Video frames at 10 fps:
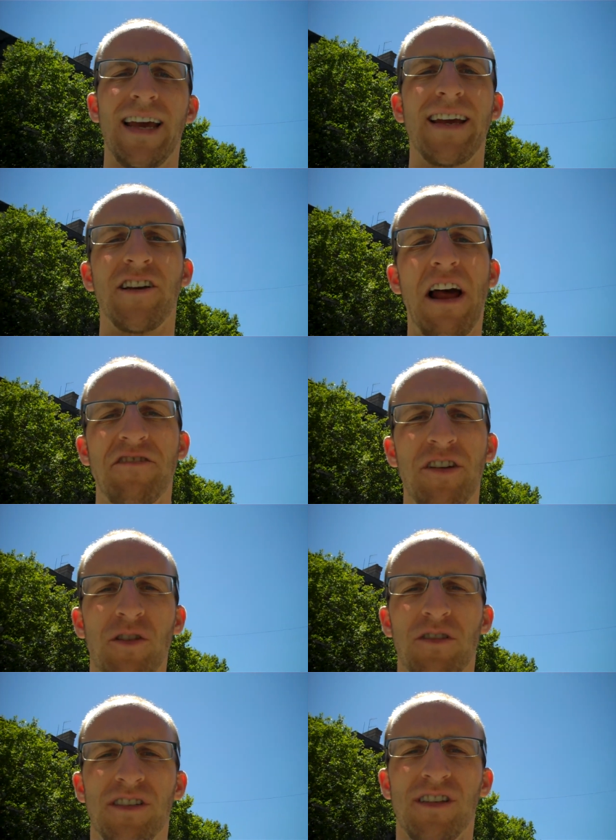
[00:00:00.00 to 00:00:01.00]
Hey, good
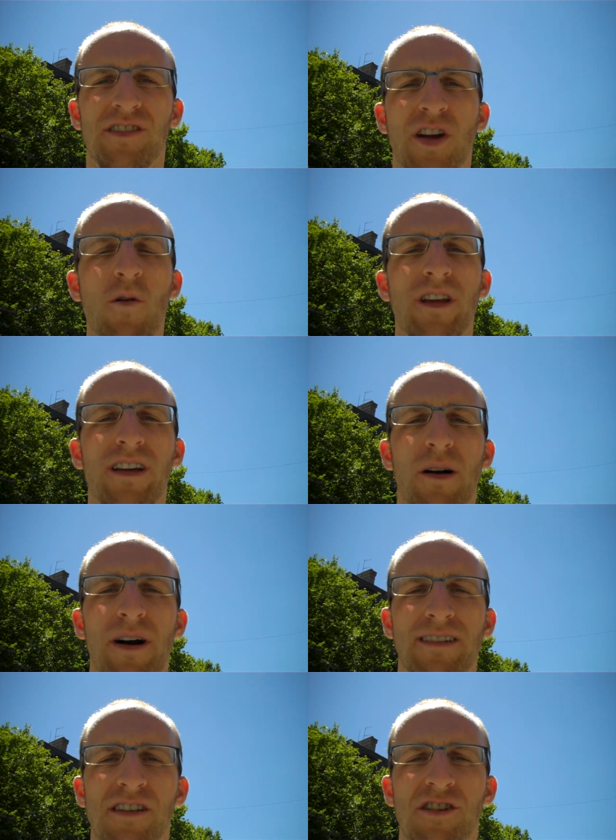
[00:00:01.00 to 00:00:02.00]
afternoon. This is Tony
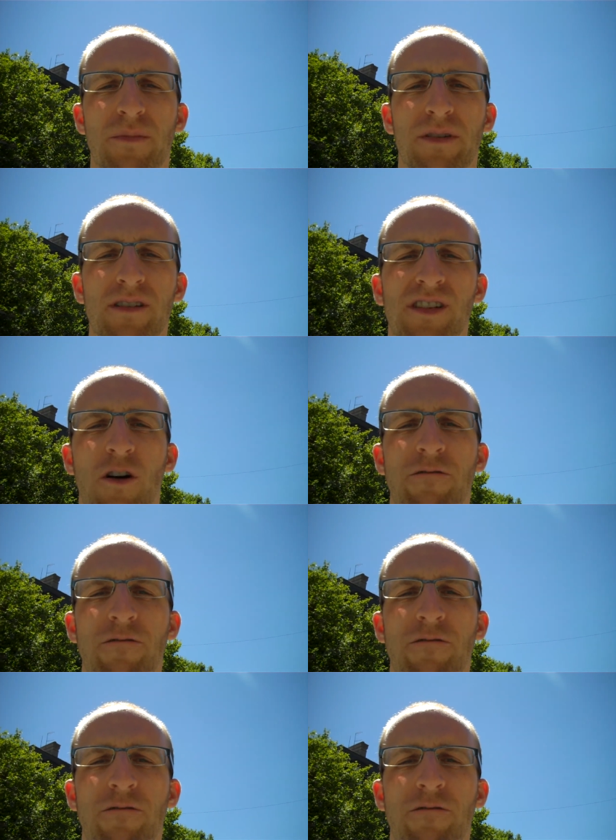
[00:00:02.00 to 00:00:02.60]
Amante Sheppers,